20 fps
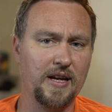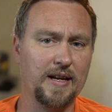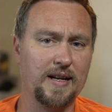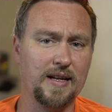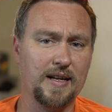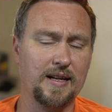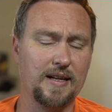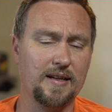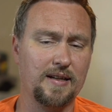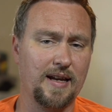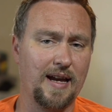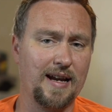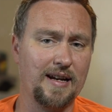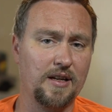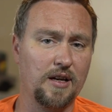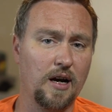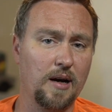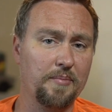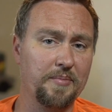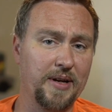and it
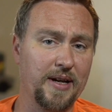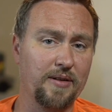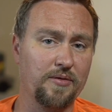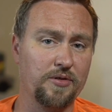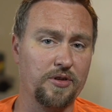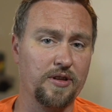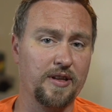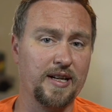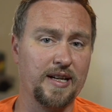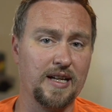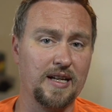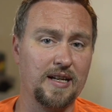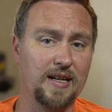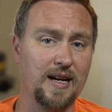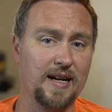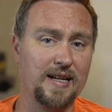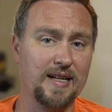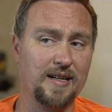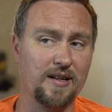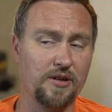had come down to like
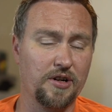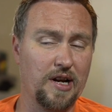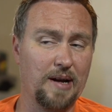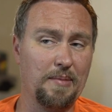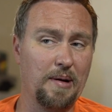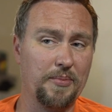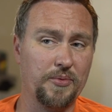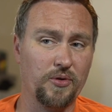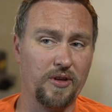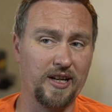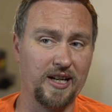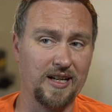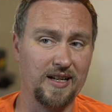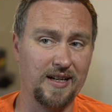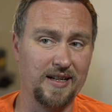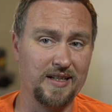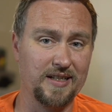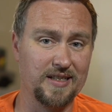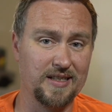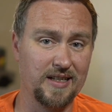come up to like a
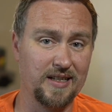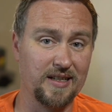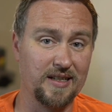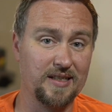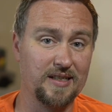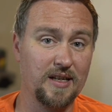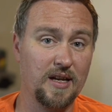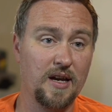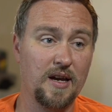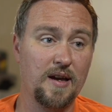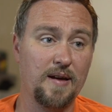96,